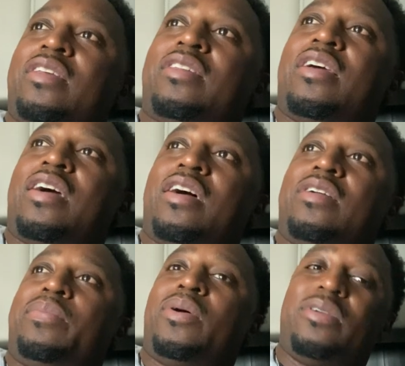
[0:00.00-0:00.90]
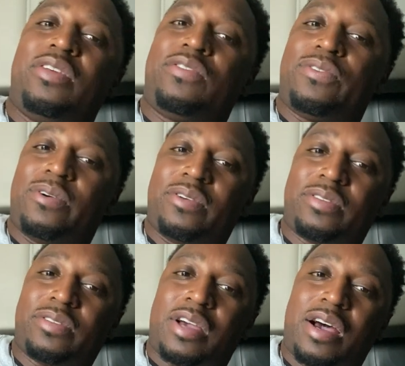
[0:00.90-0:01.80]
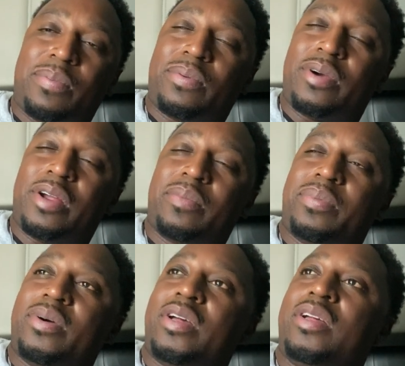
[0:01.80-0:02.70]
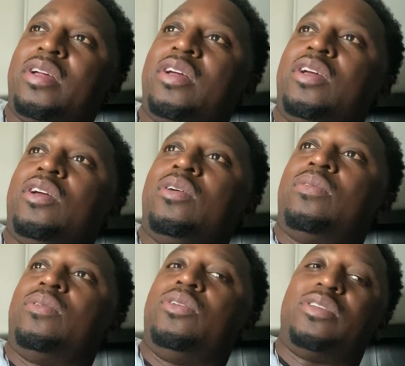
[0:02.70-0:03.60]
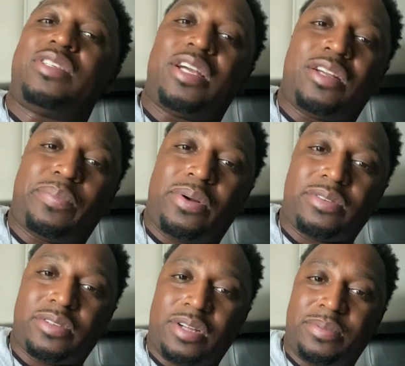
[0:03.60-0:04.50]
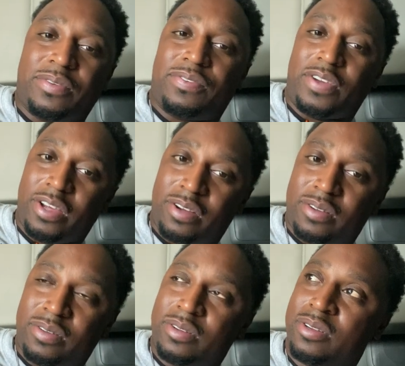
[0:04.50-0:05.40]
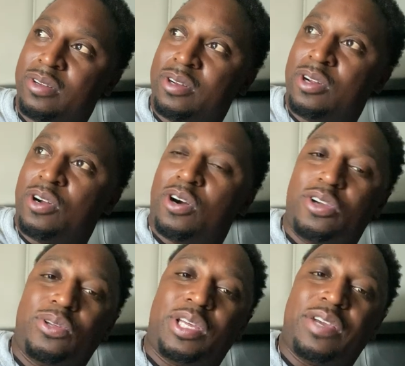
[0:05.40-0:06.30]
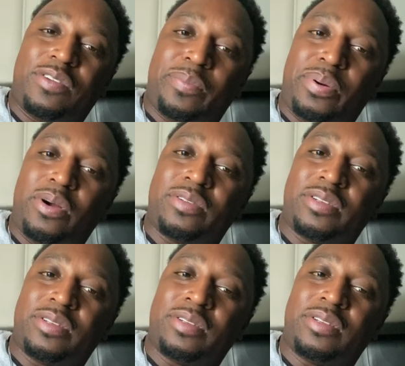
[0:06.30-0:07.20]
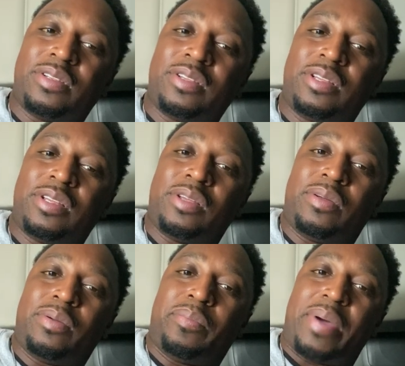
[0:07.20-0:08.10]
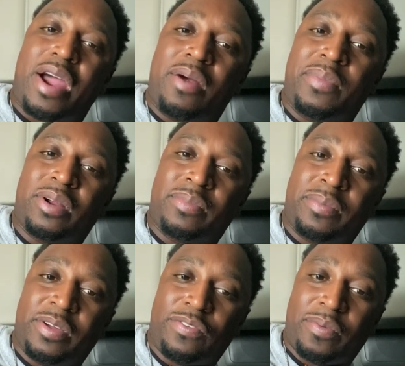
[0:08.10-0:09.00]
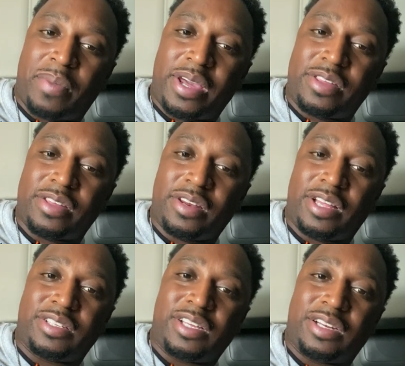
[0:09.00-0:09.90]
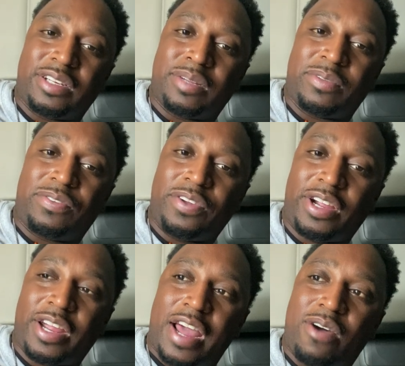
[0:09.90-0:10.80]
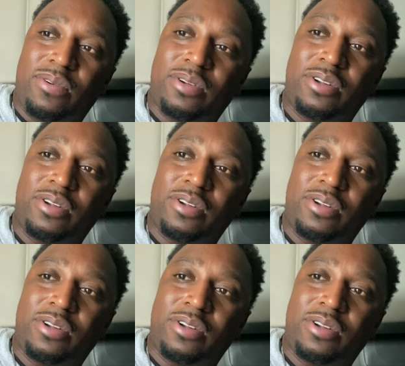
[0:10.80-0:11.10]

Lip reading: say how the police force operate, but when you're setting a person up to fail, or you're giving a person bare minimum information and telling them to figure it out,